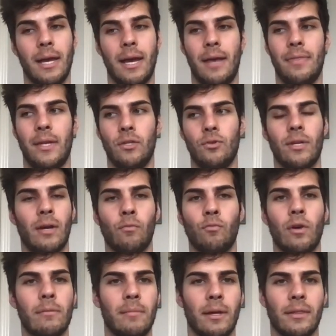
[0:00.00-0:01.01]
and then you could have
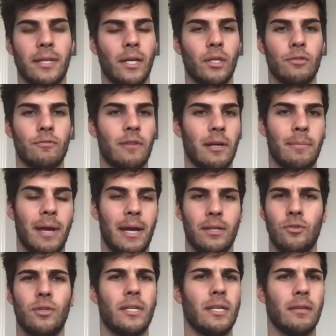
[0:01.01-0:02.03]
one month that goes very bad,
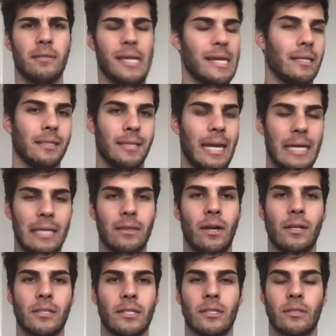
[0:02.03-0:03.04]
and you could take, take like eight
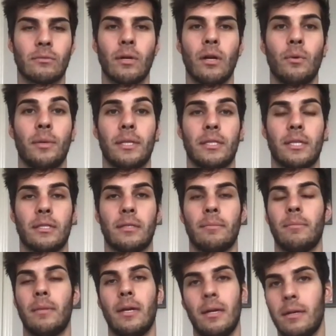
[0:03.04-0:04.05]
losses in a row with the system.